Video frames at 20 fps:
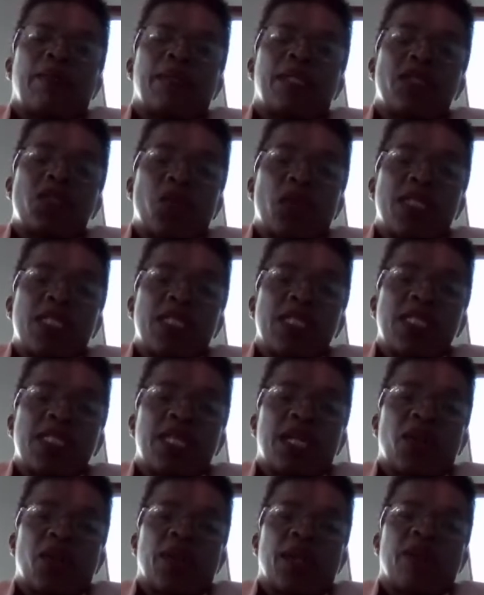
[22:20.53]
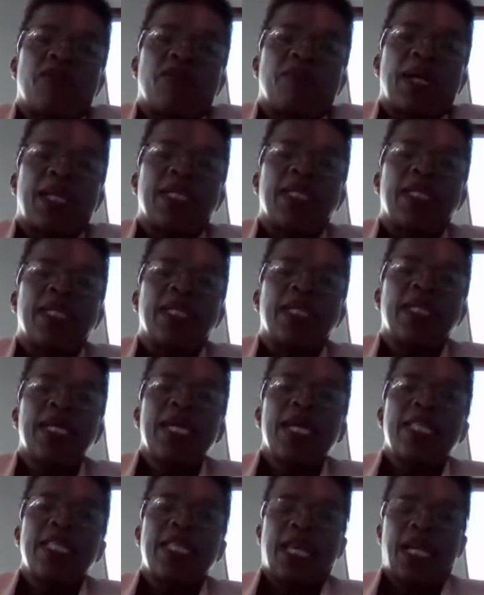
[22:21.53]
resources, they don't have money,
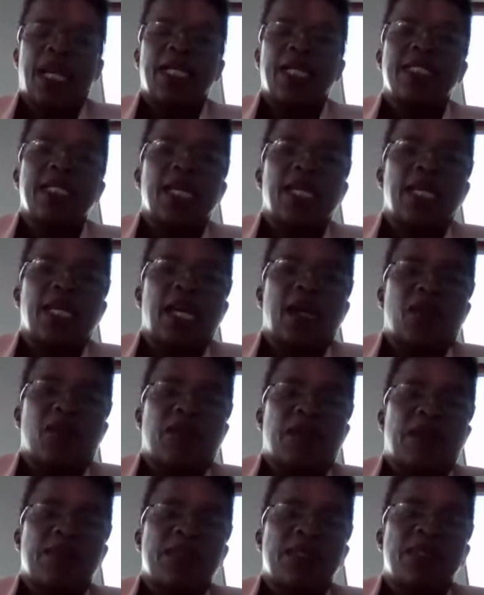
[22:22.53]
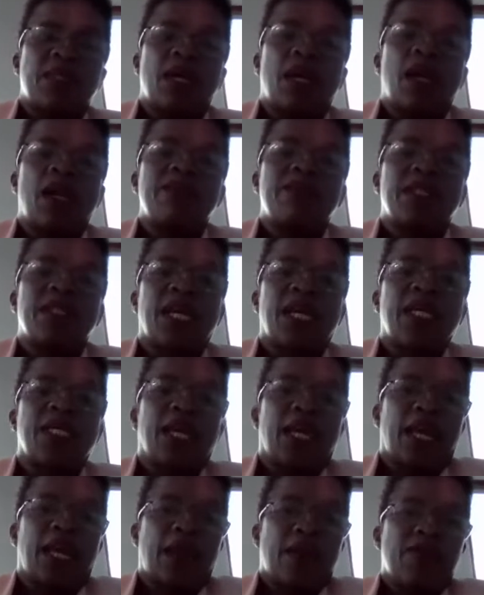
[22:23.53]
they can't take care of themselves,
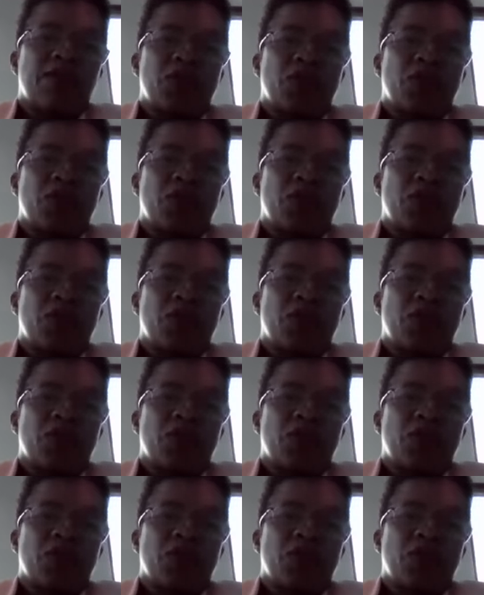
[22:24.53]
then they